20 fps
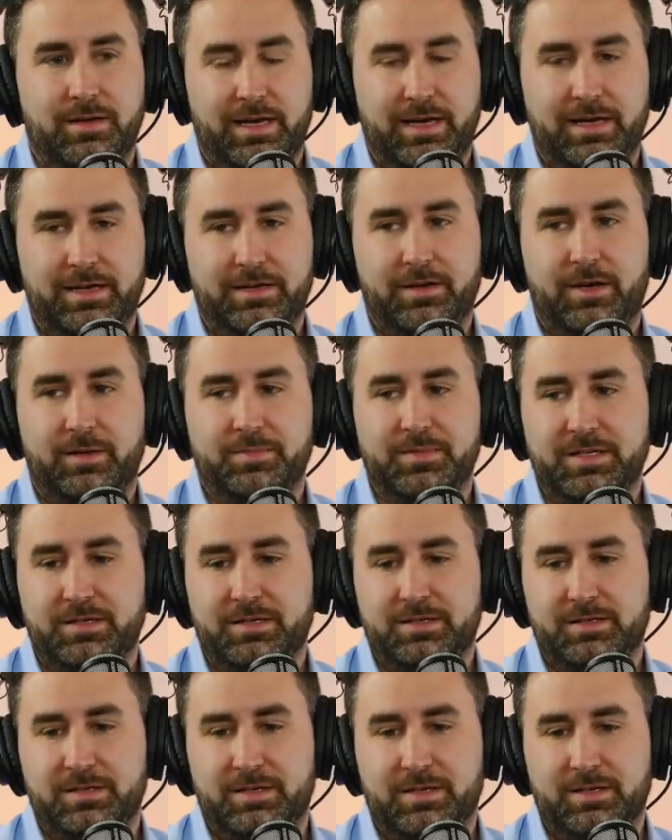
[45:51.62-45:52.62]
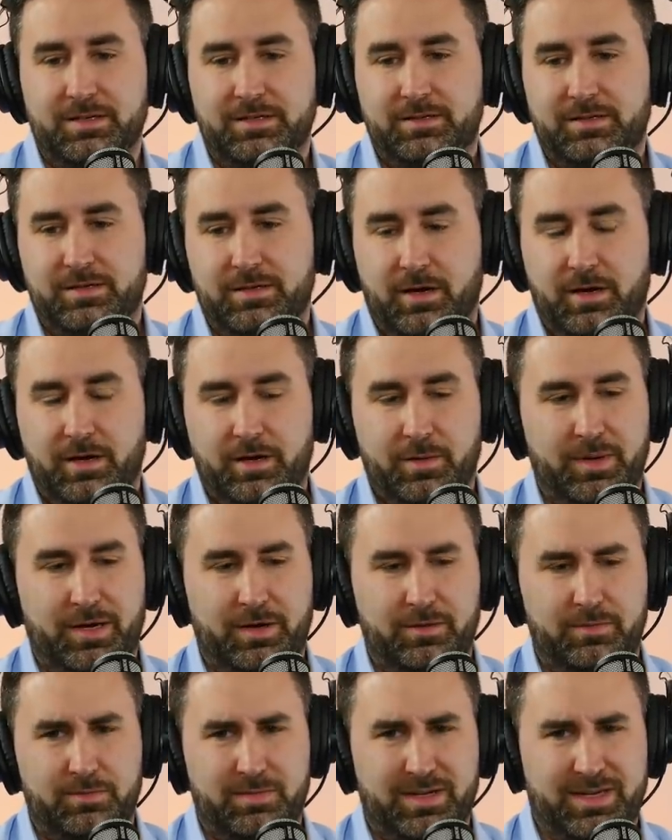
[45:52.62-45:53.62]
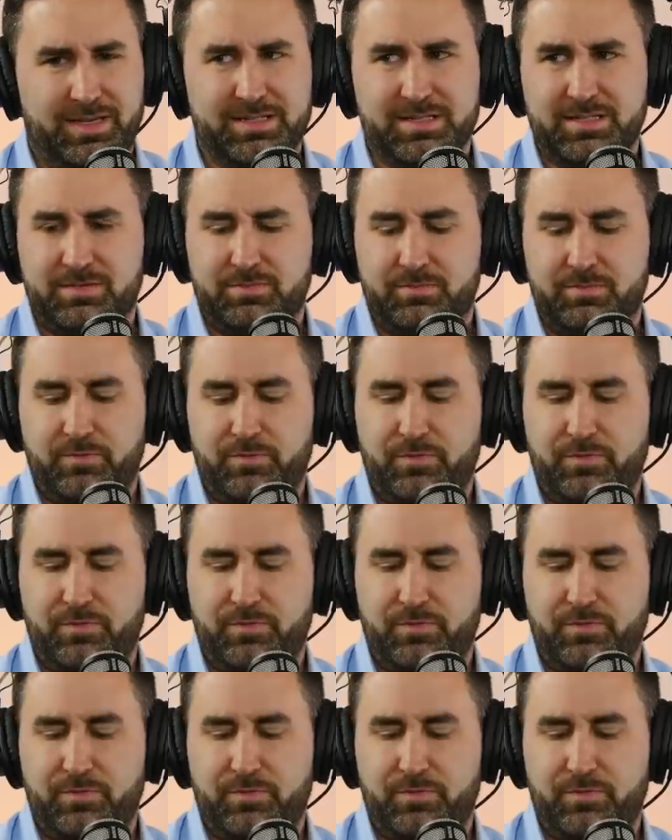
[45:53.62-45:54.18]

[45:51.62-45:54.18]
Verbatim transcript: I adopted a, a dog about, I guess,